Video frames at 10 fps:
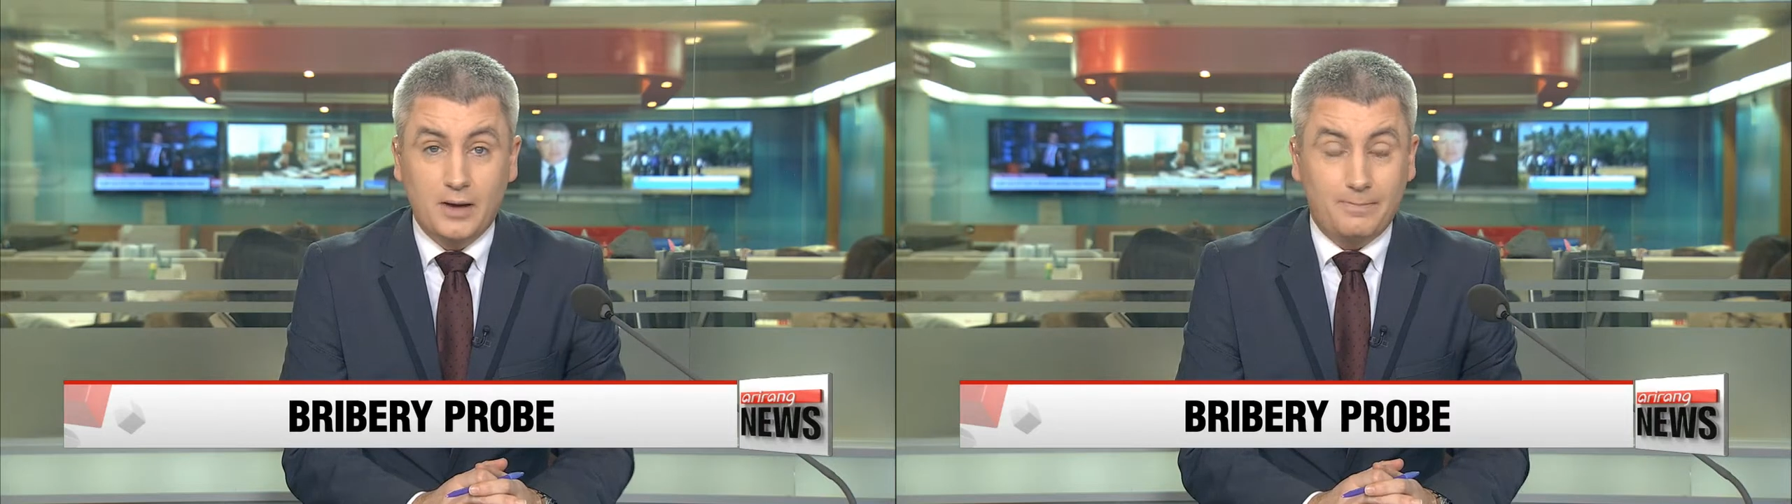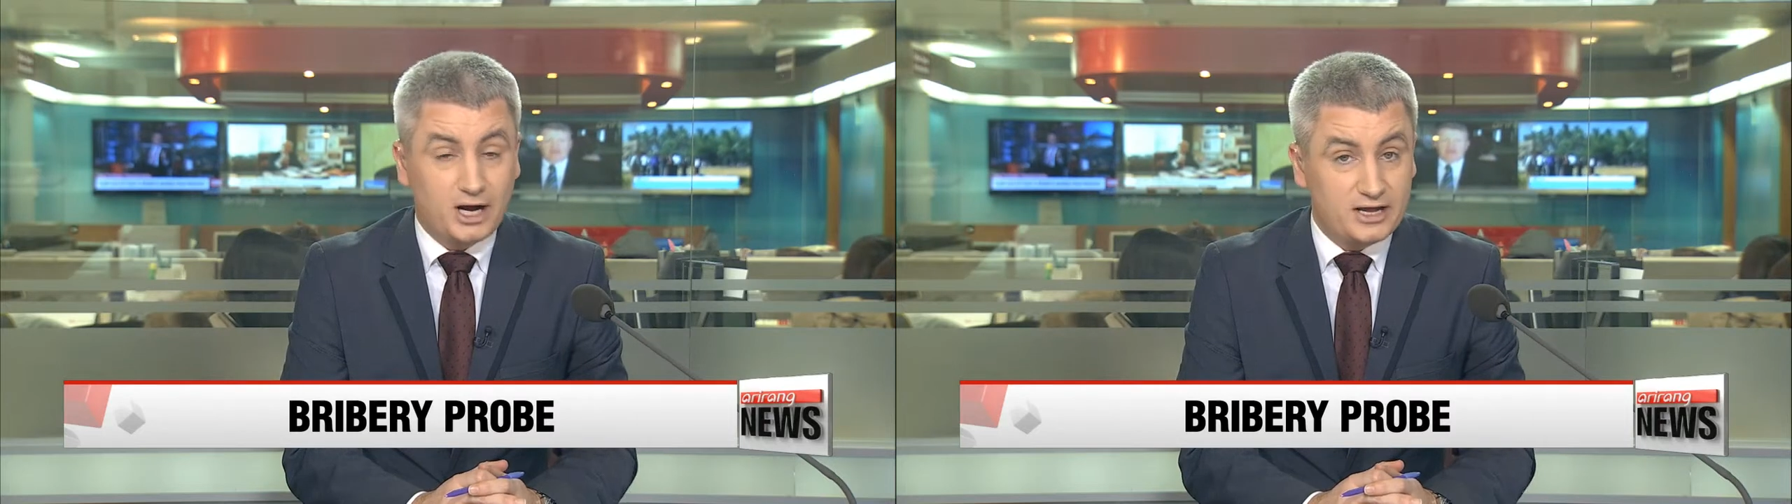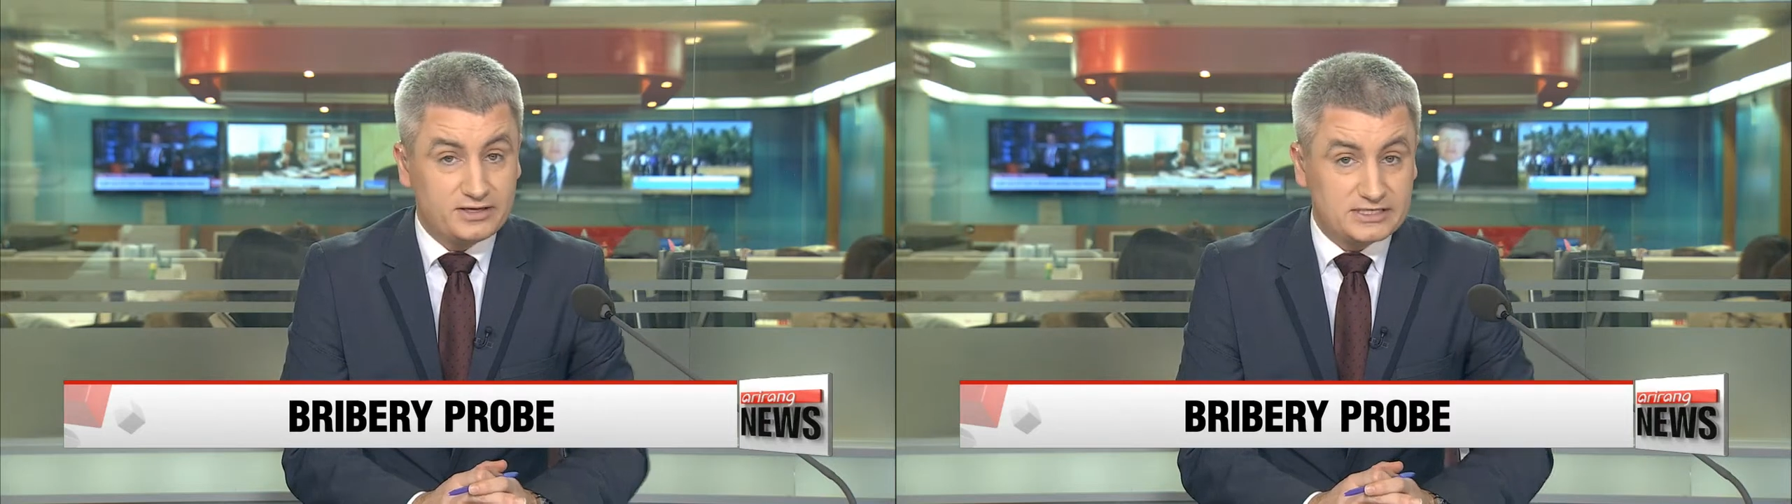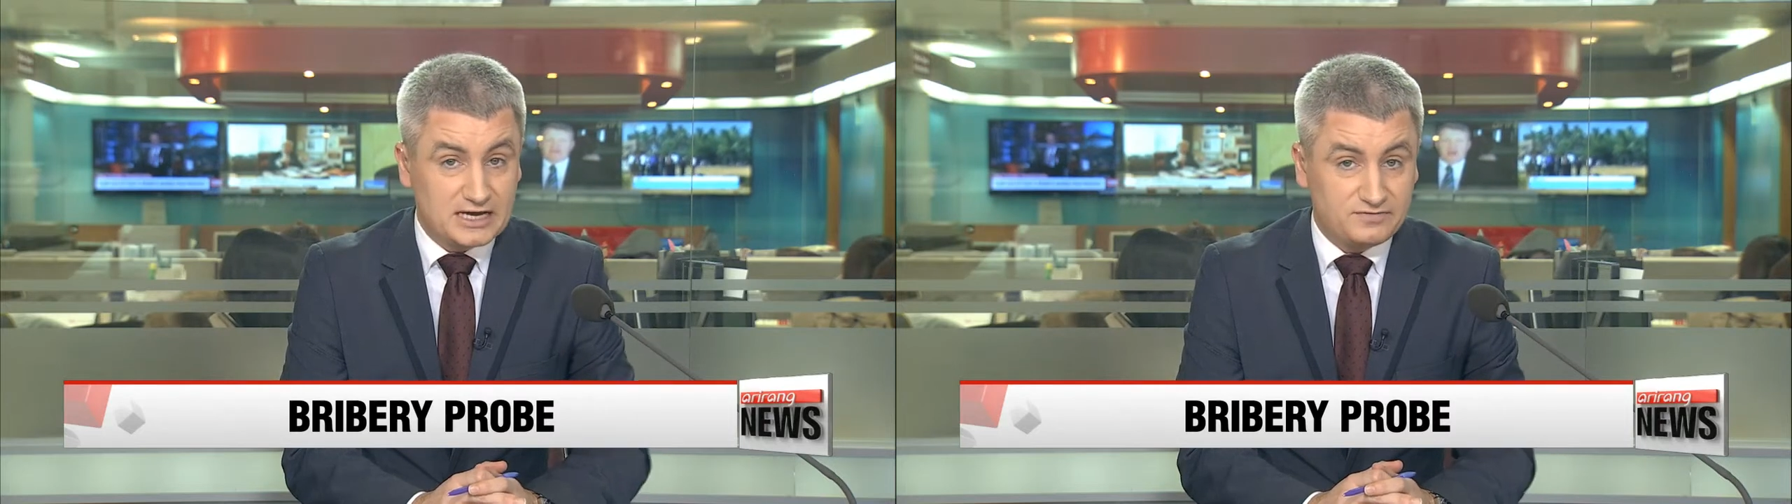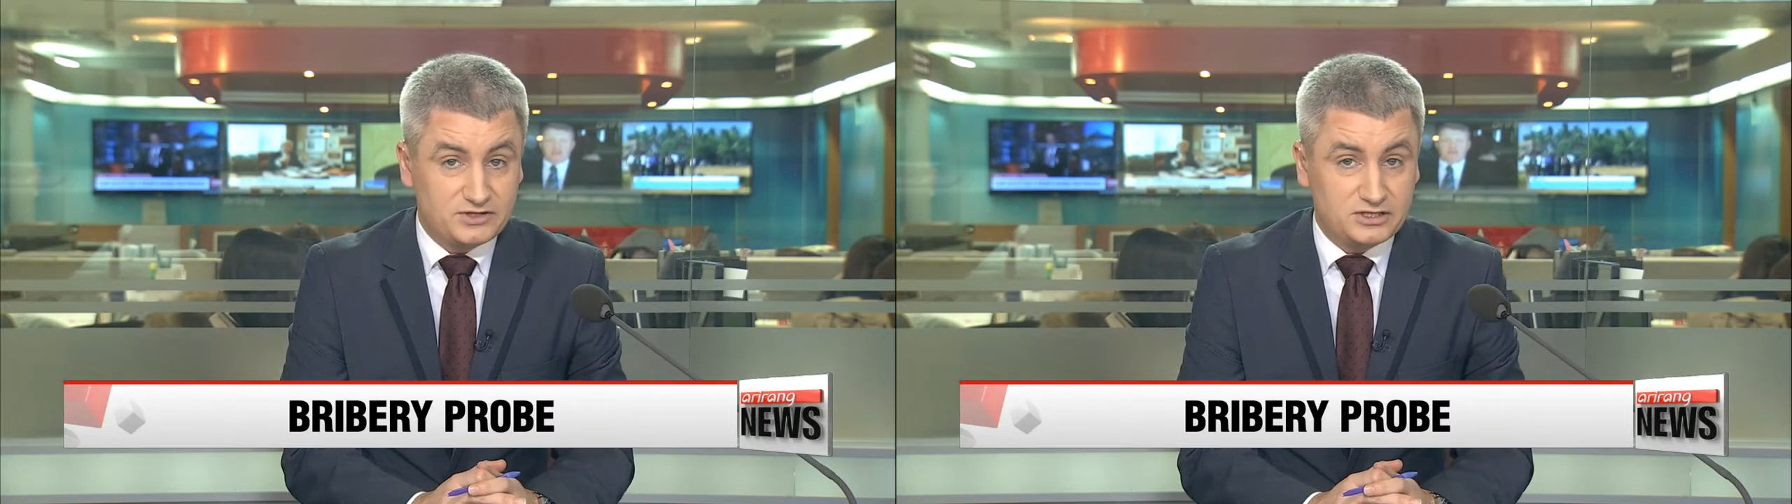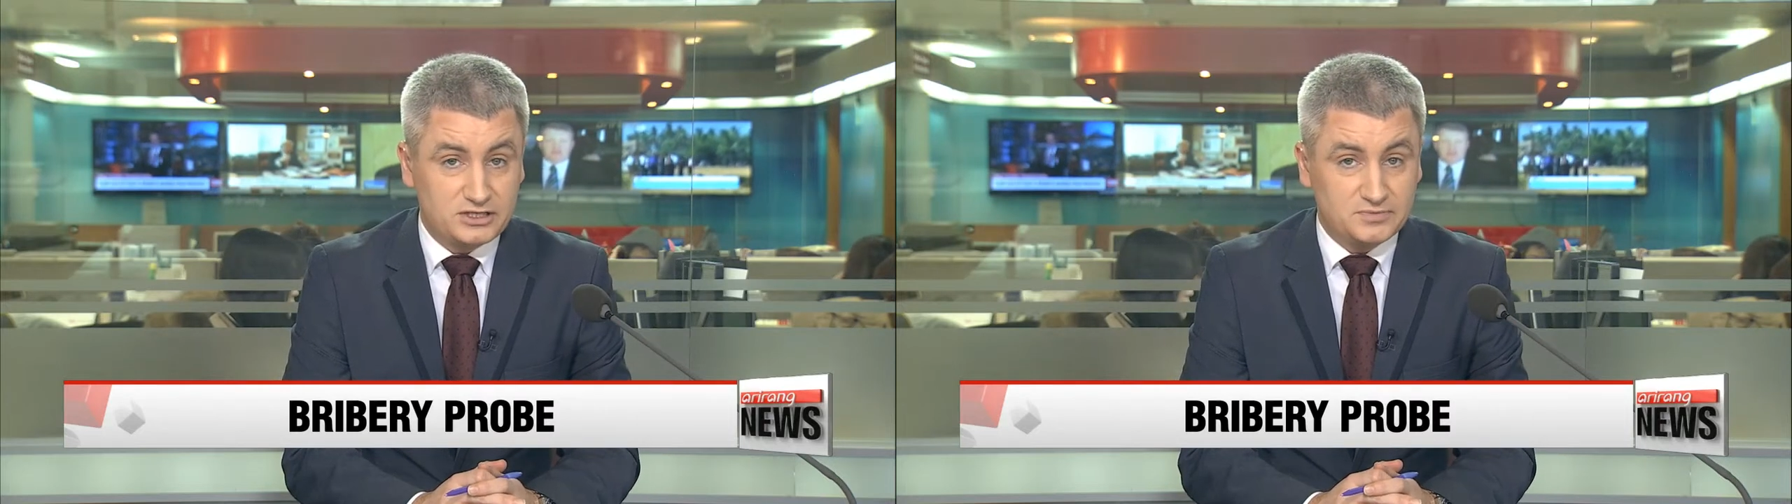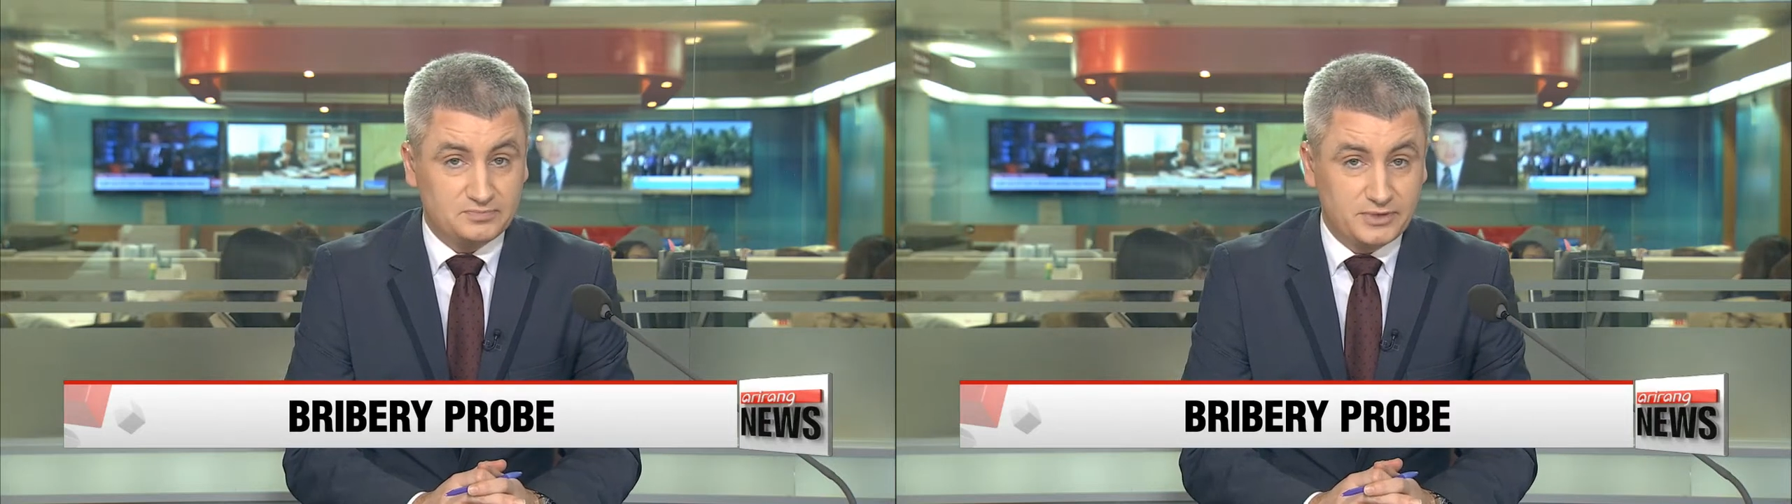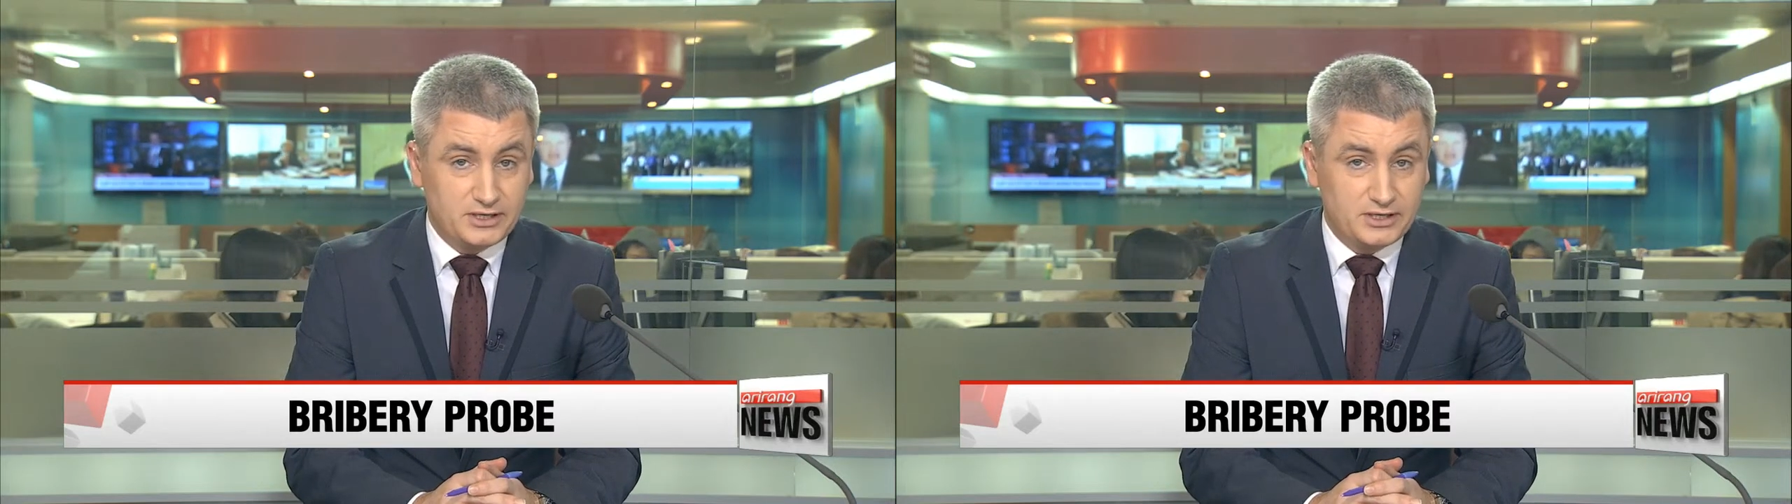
by this afternoon.